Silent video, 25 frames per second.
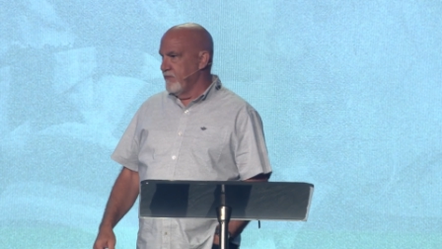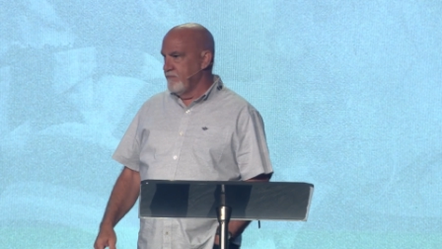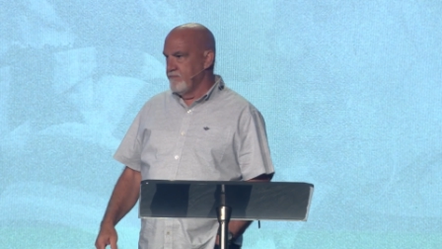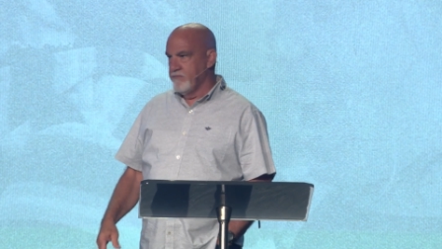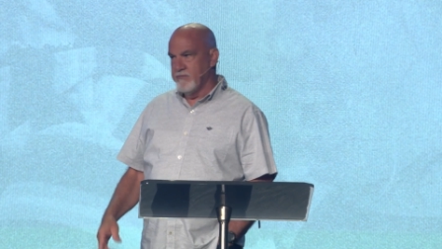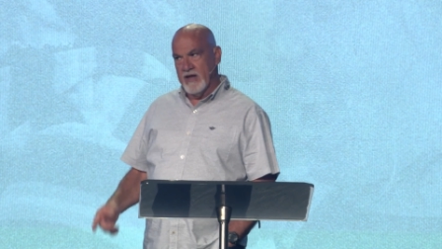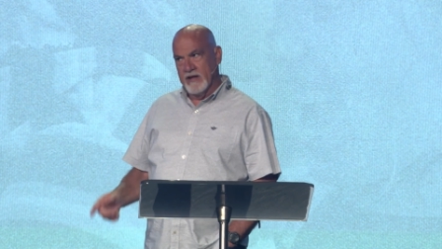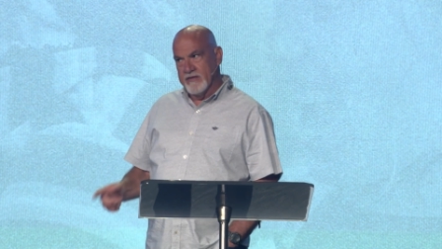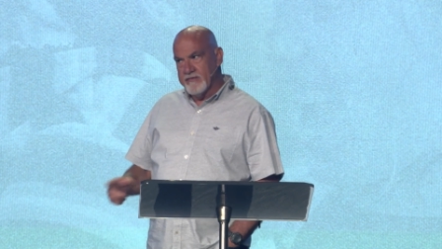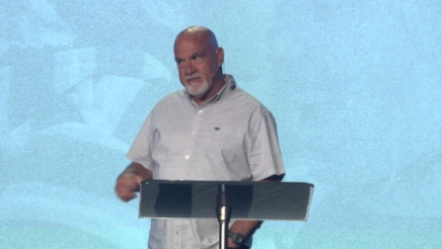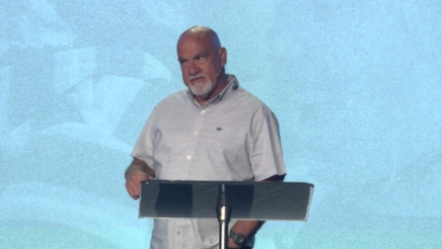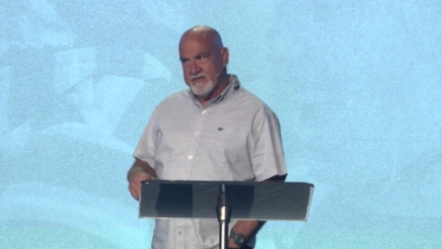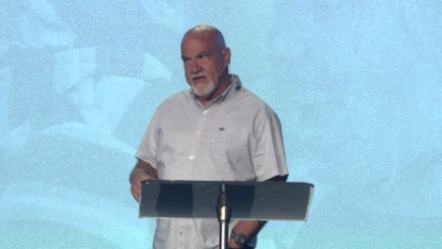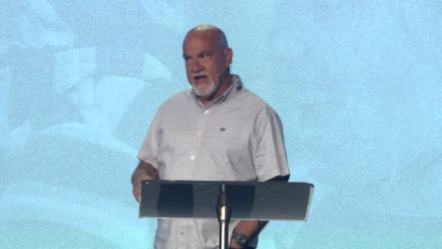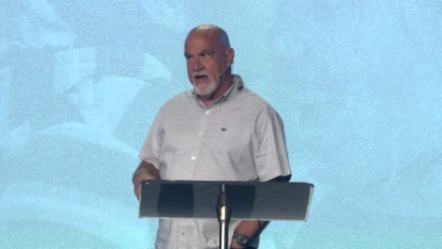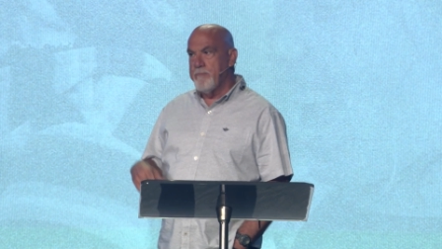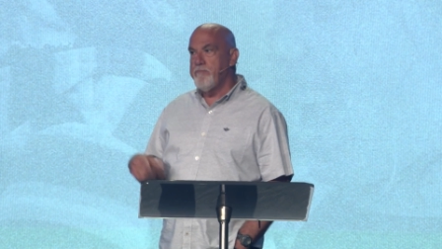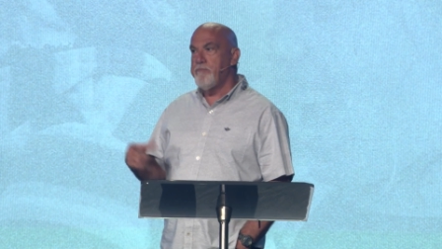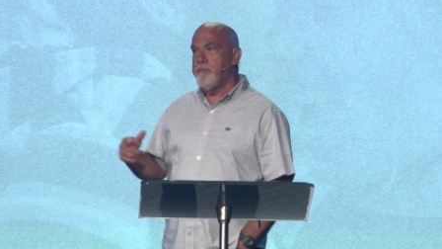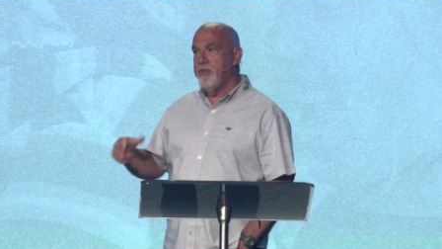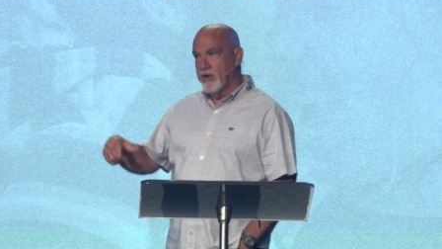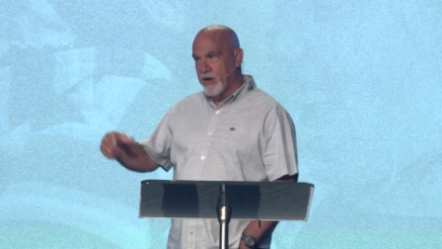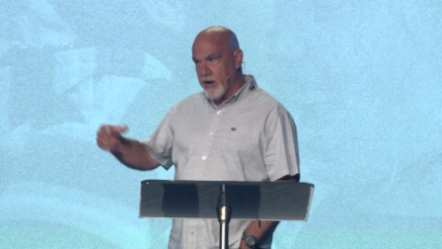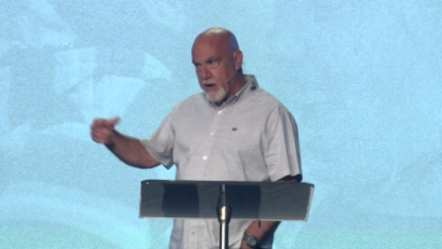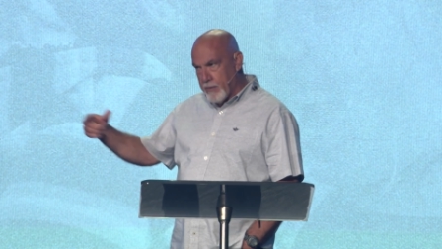Doesn't say
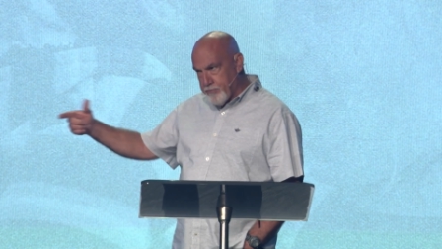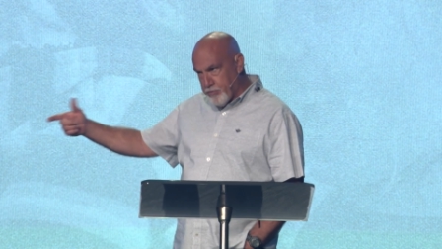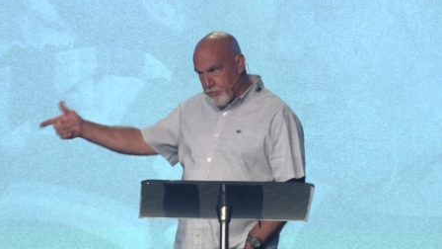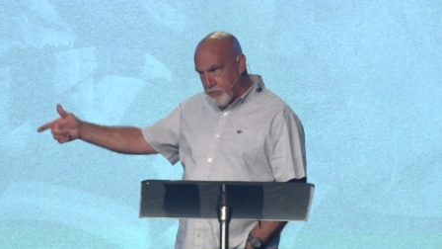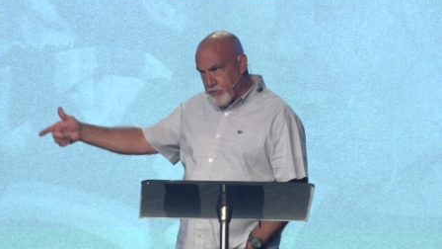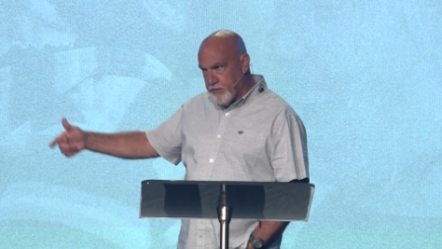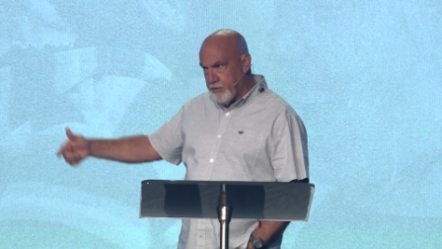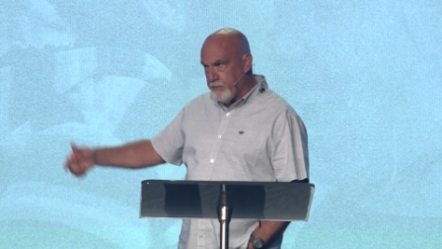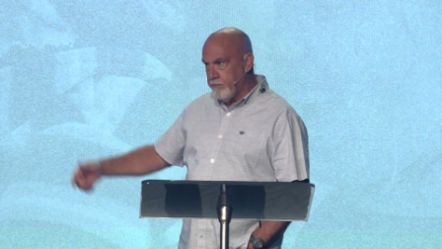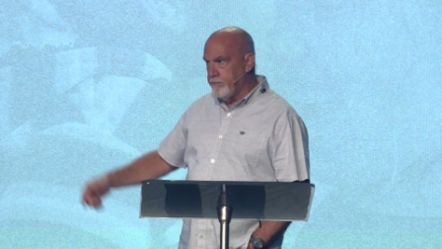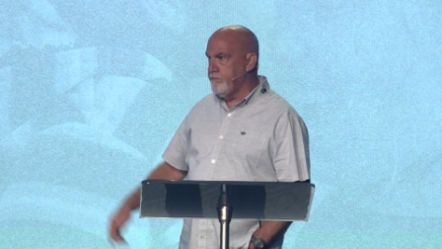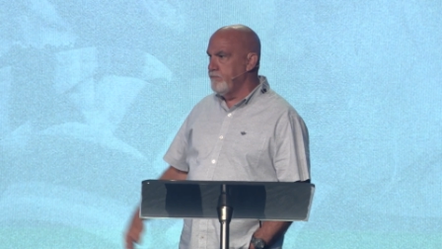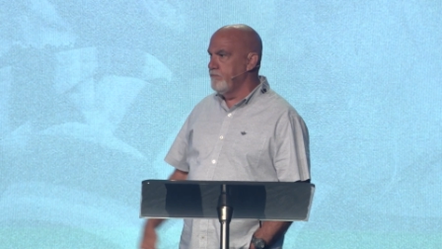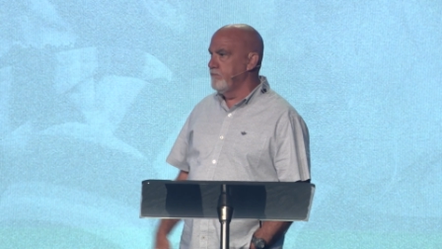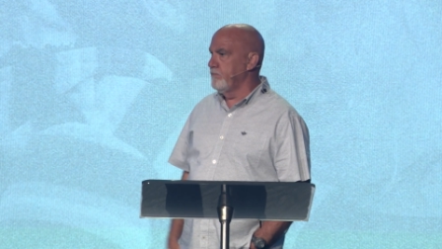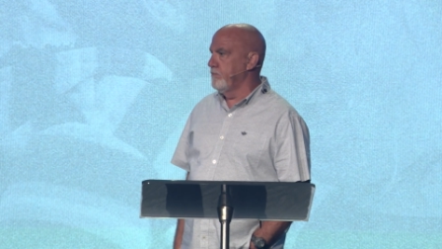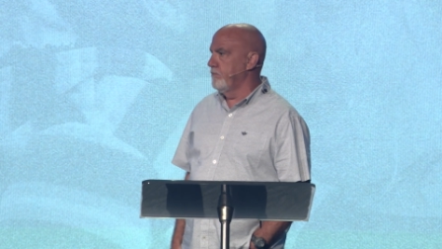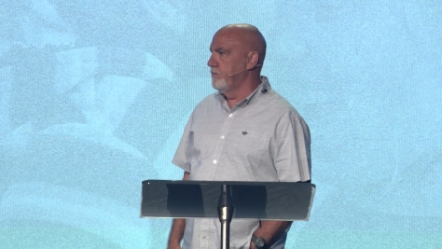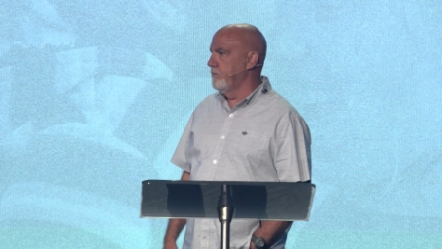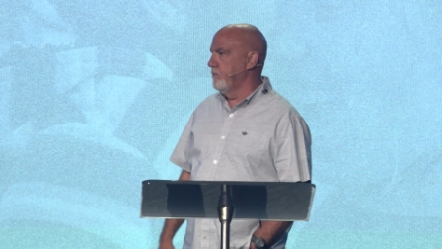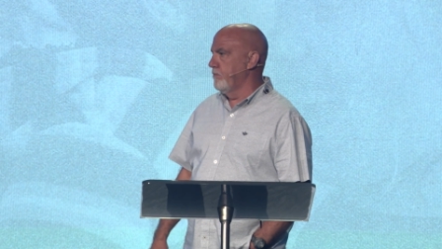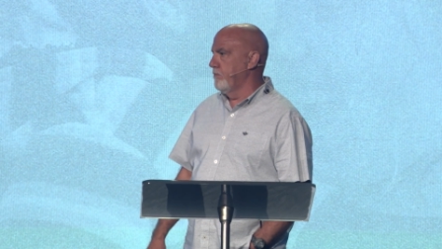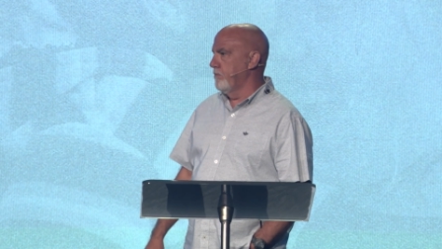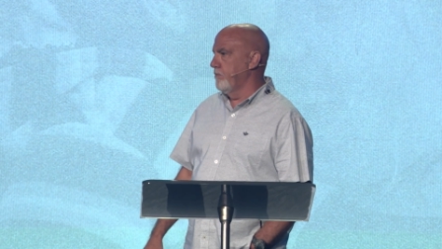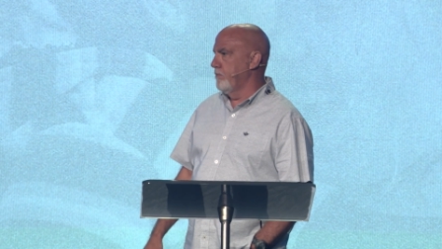put up with them,
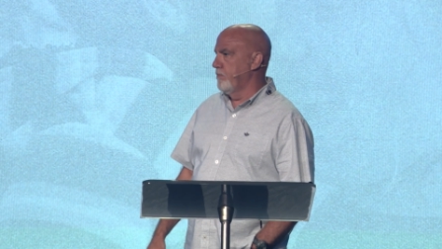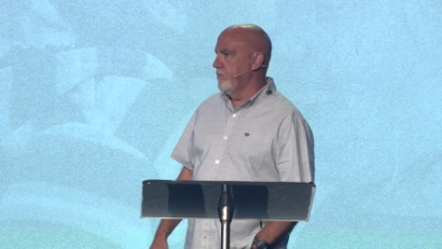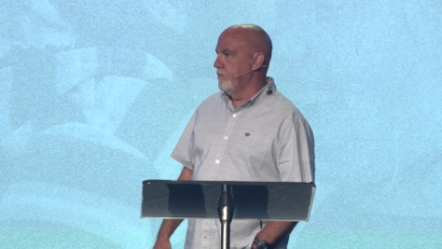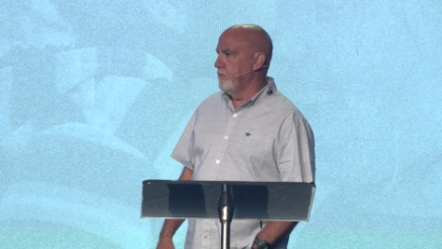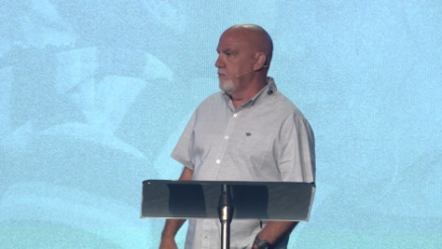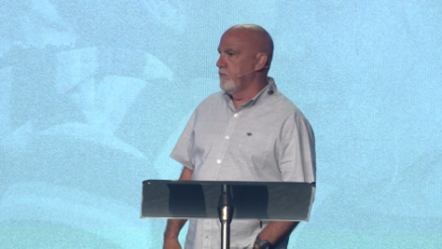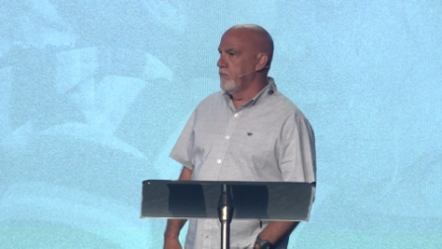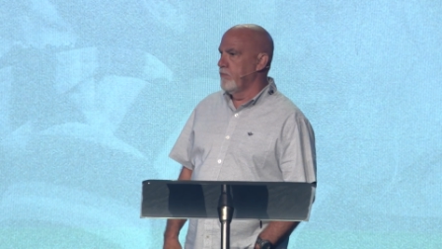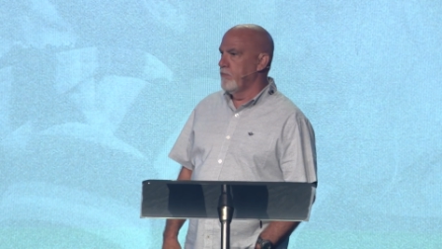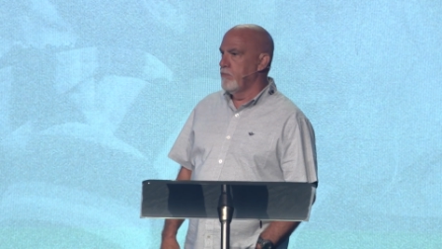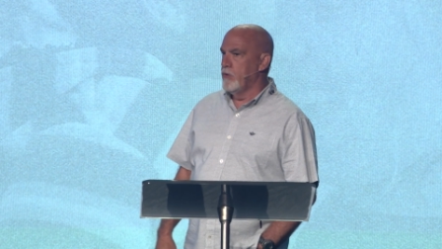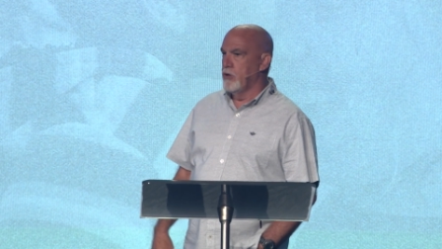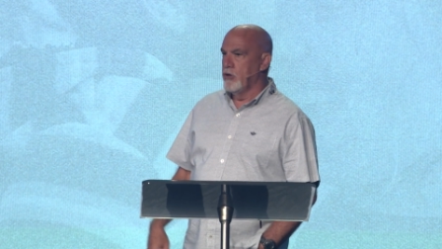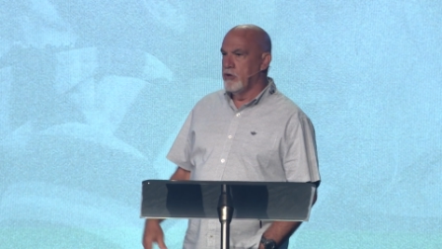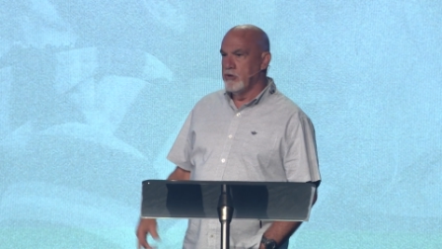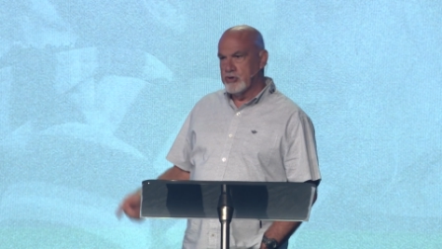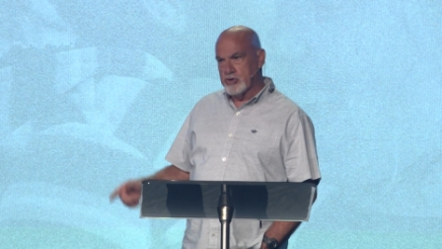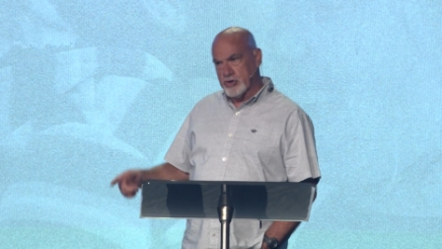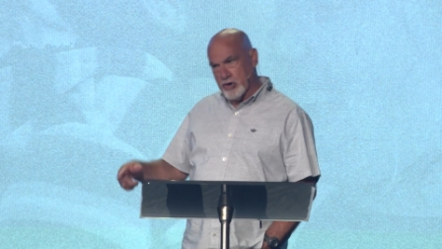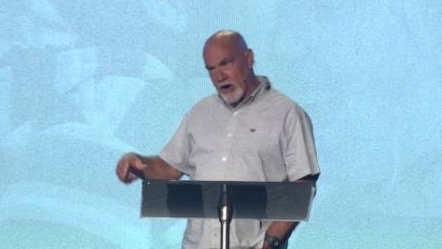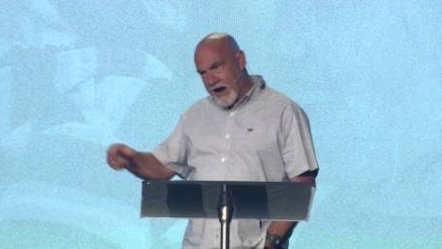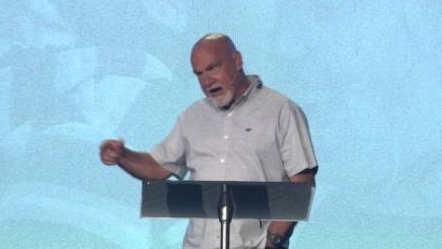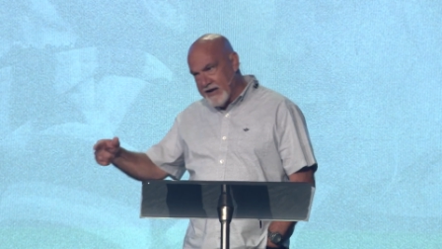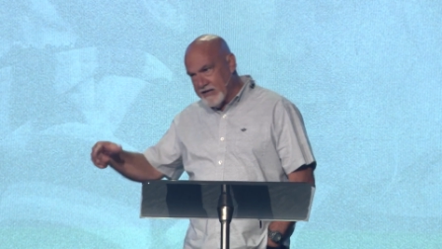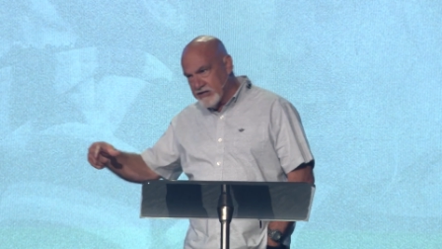
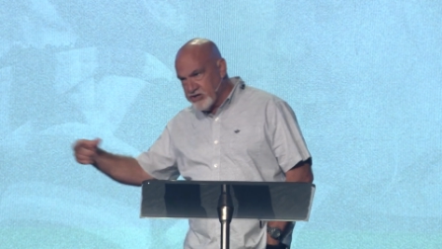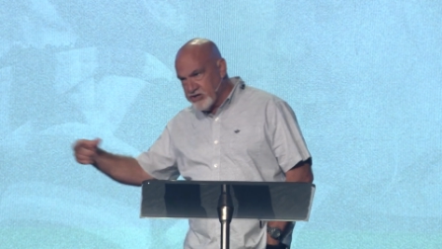try to